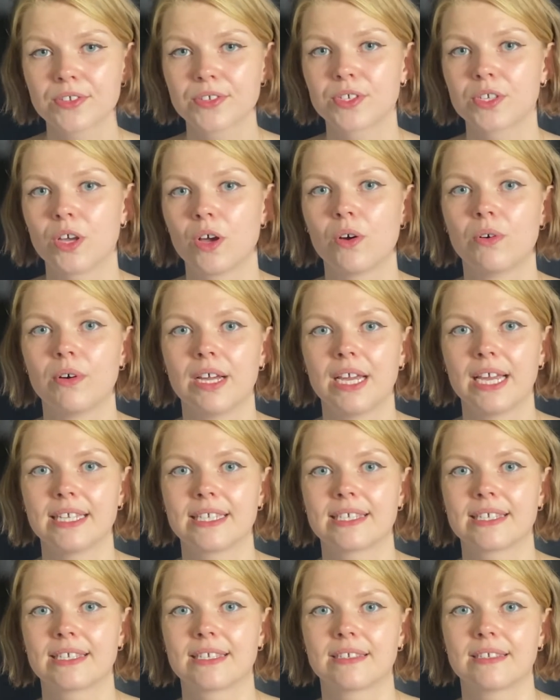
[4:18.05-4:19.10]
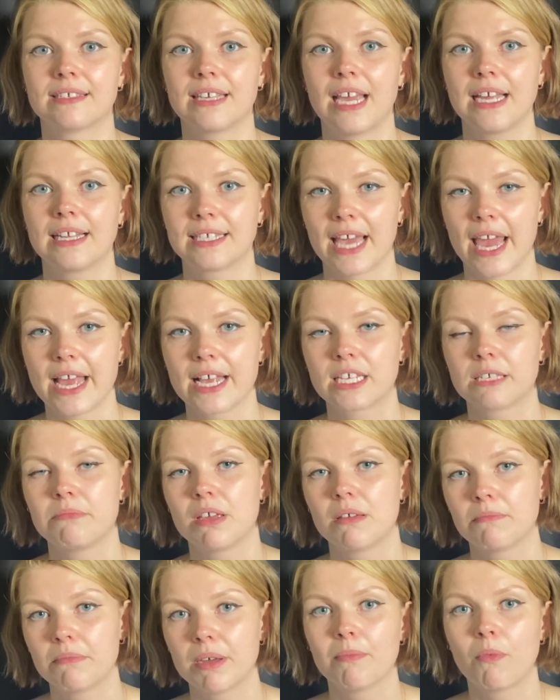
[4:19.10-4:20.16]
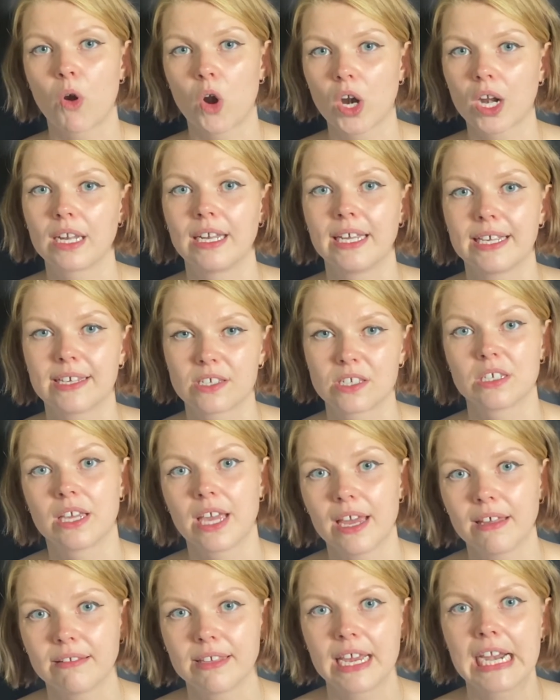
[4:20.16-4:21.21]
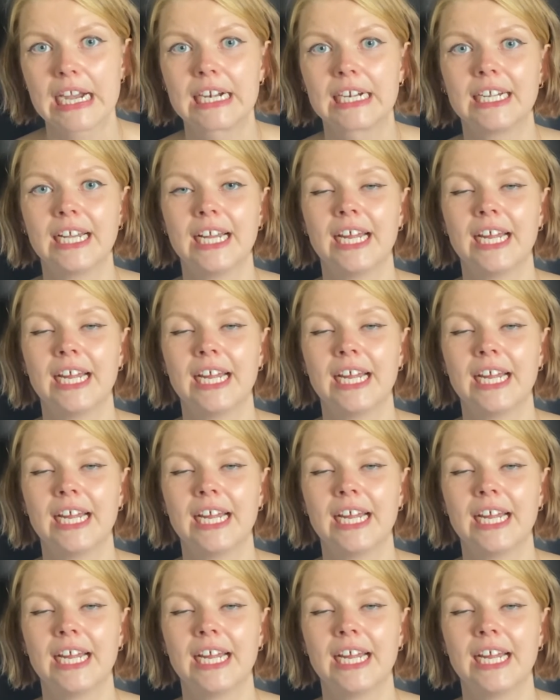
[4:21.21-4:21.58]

so it takes me a bit more clicks to get there